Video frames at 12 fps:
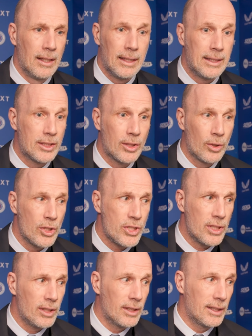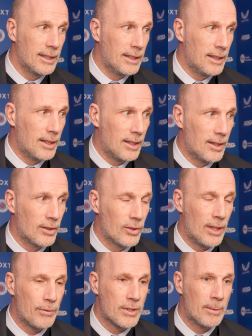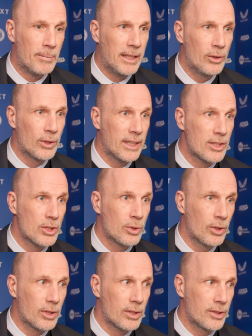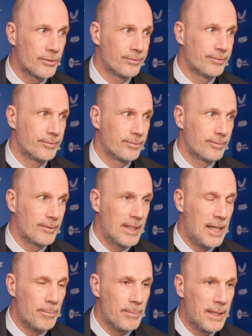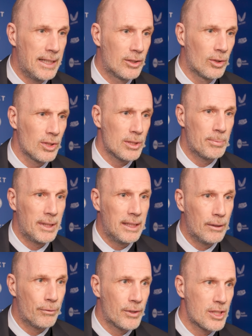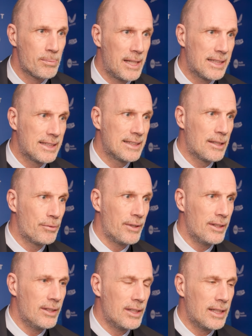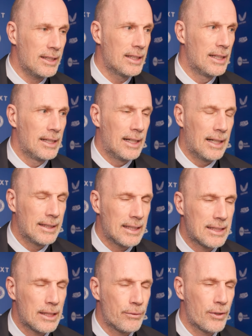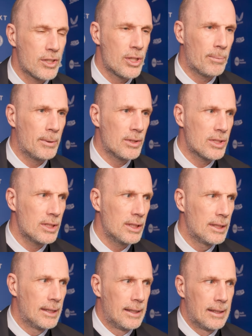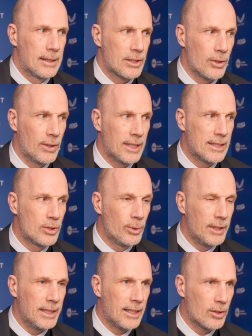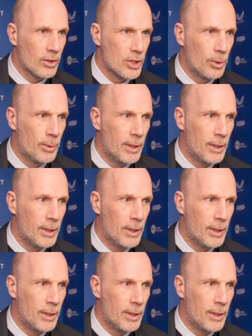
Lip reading: It's crucial to have somebody who can score that many goals, but in the first place he's a defender, and that's his first job also. So he's doing that also